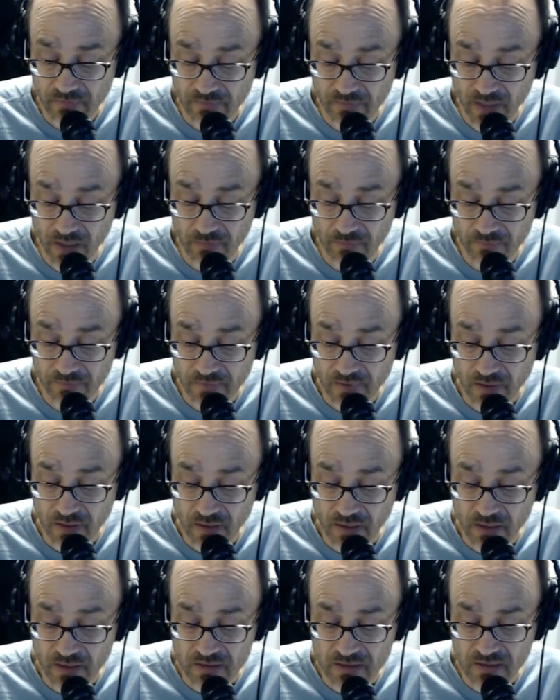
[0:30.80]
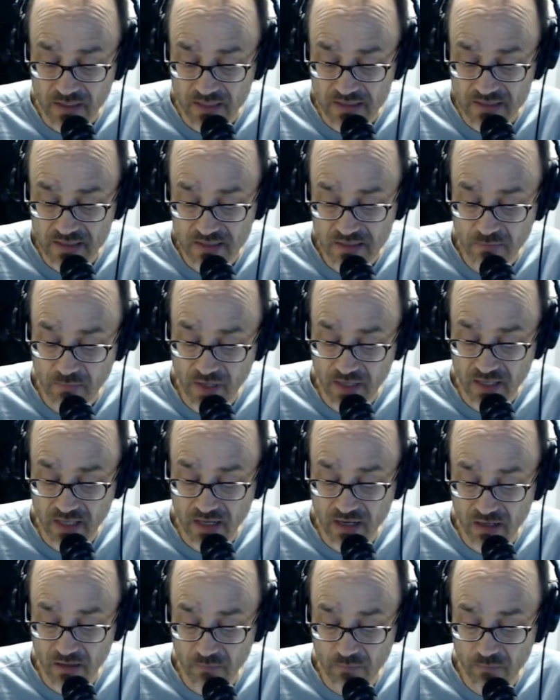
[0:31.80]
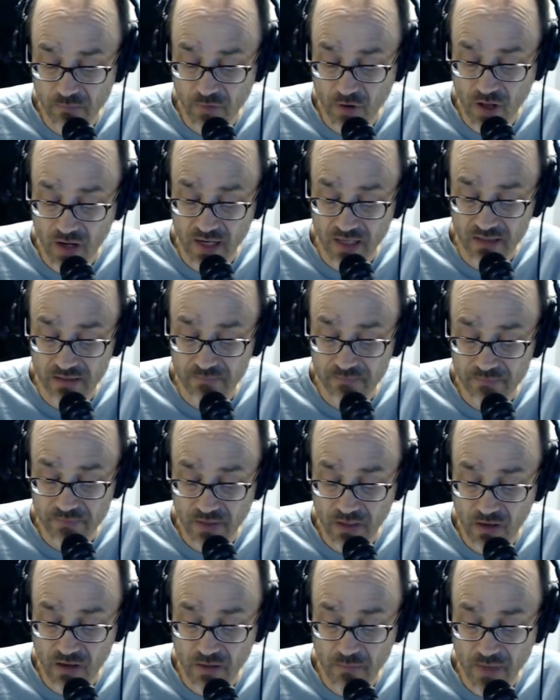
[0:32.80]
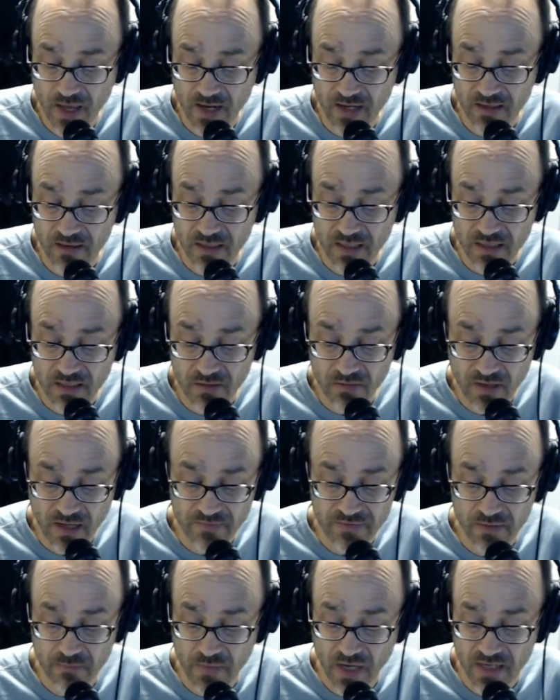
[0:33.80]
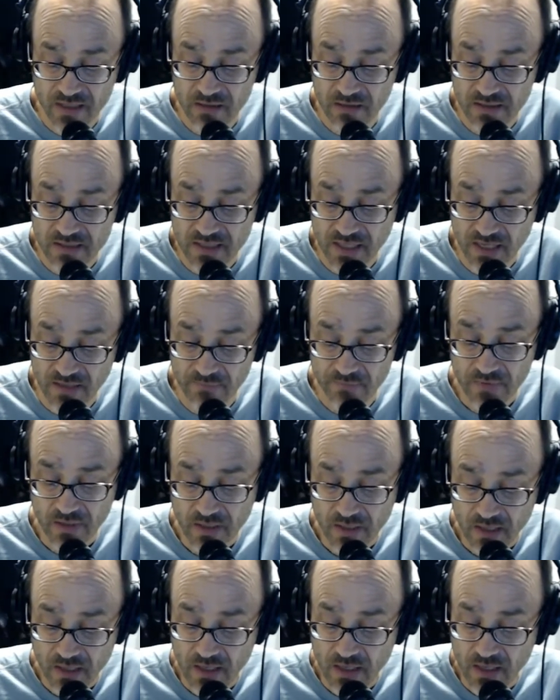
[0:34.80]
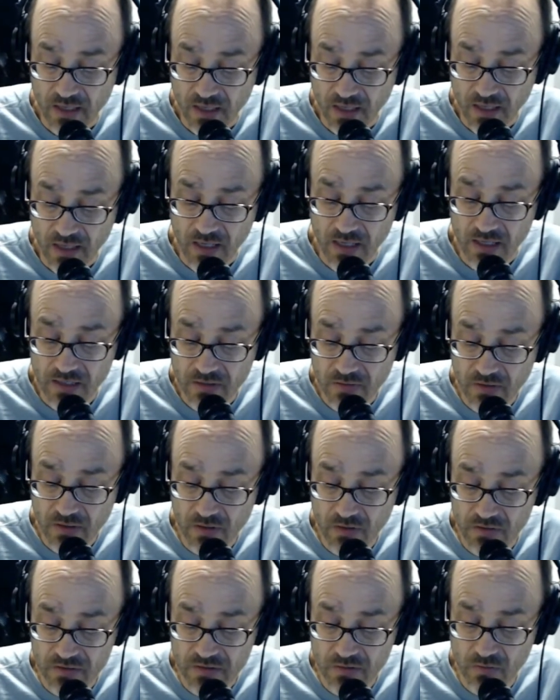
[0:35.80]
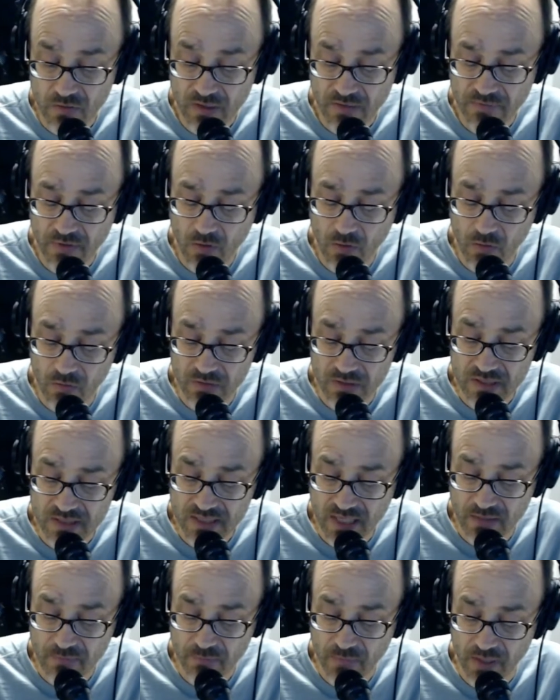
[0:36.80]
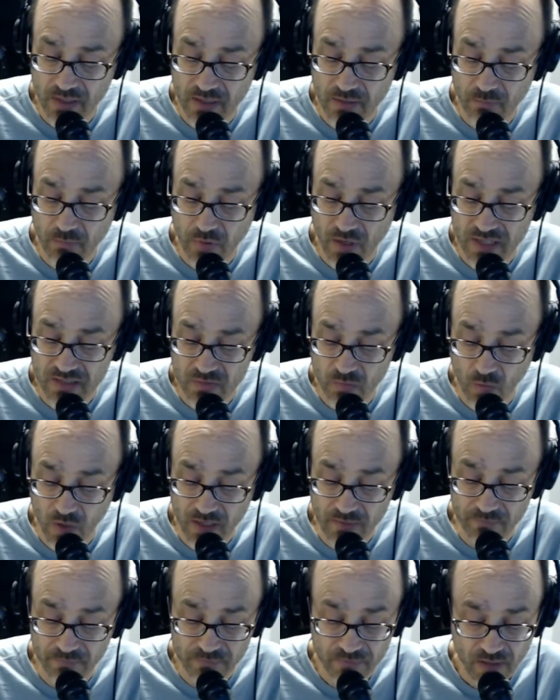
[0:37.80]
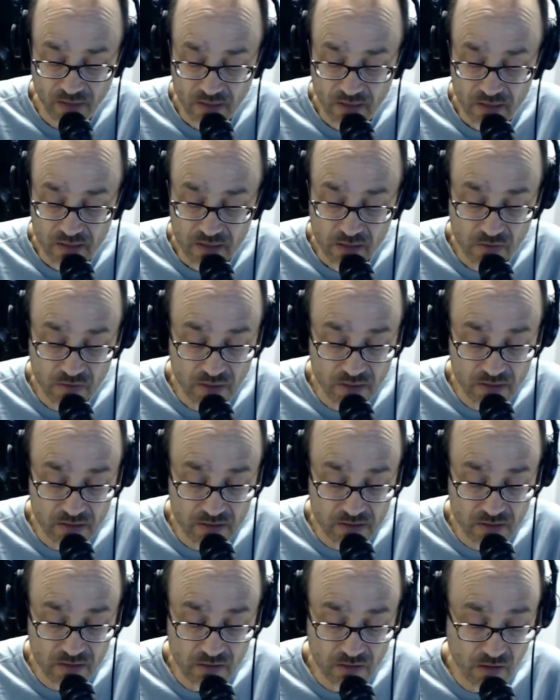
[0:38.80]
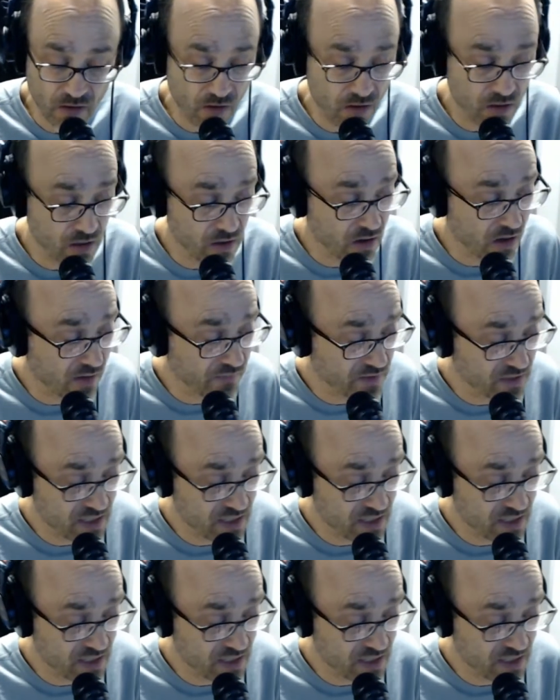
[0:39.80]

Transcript: There. So that set the mic gain of the product automatically. You don't have to manually set it. You can also, if you hold the set button and press 1, you can turn on and off